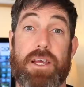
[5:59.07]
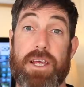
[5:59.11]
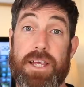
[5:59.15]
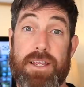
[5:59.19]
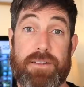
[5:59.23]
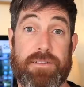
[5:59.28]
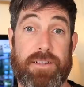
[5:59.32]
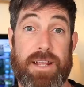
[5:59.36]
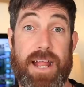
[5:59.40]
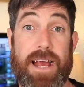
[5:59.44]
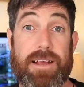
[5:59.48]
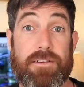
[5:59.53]

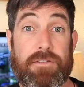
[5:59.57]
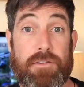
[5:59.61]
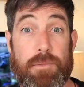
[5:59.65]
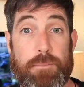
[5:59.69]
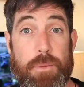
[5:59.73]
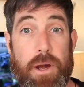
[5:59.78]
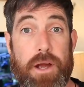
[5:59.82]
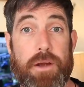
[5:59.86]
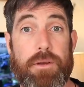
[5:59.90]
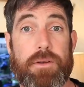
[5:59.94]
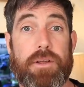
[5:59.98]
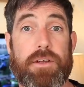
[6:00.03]
it's an extra
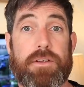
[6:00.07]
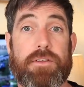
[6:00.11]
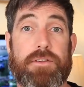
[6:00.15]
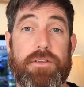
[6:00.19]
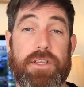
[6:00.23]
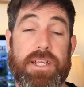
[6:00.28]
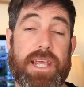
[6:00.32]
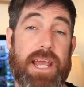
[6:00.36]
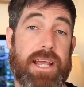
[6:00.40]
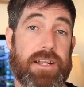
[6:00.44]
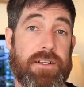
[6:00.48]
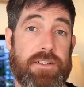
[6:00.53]
bonus.
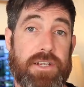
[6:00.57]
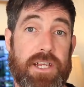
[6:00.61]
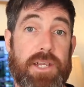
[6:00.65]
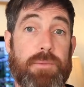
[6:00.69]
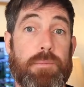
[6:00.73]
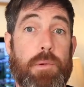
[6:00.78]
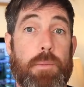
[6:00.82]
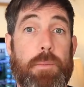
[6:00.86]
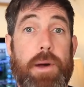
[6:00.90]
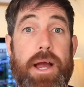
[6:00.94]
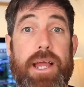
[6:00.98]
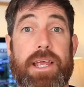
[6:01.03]
You're getting
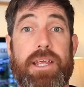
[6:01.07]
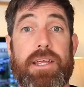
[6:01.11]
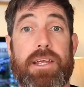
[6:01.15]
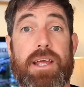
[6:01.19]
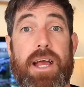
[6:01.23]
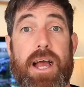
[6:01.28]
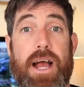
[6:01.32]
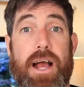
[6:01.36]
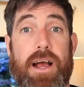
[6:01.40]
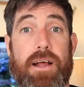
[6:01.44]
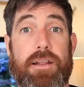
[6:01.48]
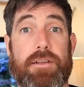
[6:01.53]
cheaper bait
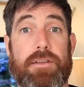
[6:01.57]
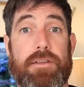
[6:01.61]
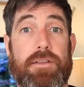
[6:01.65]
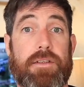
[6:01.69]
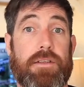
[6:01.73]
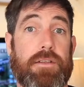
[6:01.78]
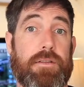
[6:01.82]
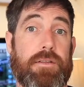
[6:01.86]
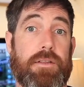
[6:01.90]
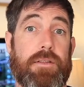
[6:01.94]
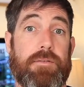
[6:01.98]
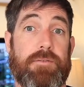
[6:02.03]
and
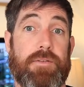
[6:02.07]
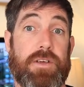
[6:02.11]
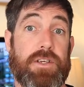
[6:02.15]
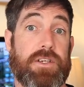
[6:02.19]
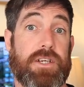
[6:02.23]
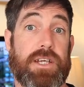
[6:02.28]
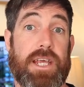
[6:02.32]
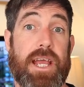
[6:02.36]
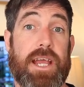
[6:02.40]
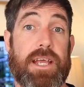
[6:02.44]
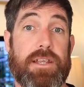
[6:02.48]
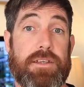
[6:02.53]
the fish
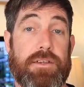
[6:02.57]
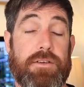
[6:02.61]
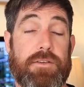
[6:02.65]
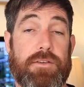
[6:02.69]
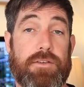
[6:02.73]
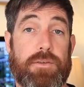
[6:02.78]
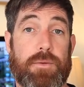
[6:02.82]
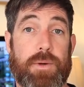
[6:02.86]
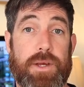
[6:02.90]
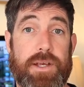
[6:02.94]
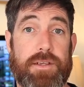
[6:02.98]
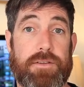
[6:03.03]
are getting
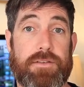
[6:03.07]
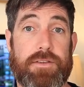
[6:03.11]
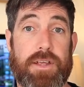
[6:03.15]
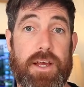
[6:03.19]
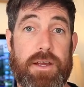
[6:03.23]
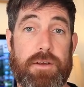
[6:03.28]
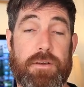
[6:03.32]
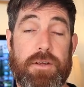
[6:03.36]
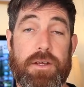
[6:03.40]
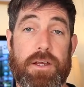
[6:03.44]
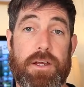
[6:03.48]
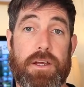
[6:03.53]
used to it,
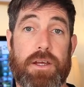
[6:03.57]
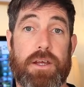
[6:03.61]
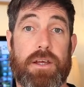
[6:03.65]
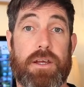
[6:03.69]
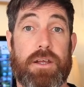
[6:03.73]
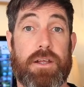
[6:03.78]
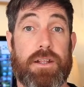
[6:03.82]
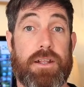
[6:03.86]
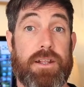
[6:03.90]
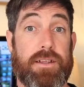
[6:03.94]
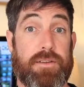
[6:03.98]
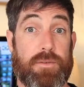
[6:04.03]
so
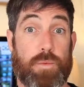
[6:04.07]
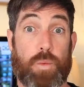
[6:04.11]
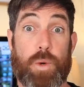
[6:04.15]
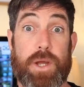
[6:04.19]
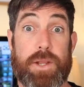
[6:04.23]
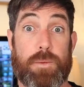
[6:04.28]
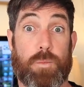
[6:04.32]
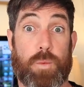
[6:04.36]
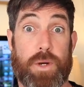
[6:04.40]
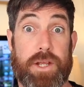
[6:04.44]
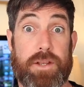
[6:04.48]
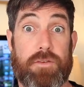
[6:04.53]
it's
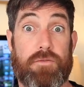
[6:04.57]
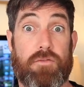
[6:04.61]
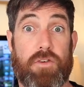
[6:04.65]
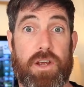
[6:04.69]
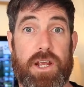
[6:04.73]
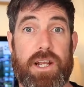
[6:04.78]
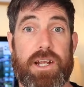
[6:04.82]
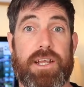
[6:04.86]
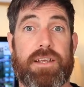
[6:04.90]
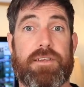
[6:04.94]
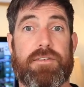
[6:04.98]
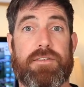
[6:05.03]
win-win
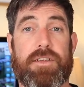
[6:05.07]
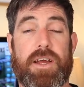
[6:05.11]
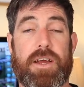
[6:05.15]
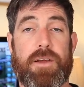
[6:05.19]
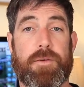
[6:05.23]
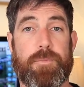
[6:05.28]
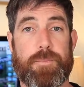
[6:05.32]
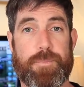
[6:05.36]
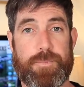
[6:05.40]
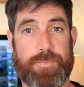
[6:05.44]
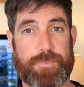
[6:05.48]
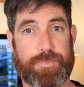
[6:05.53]
really.
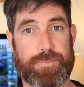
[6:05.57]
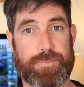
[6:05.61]
So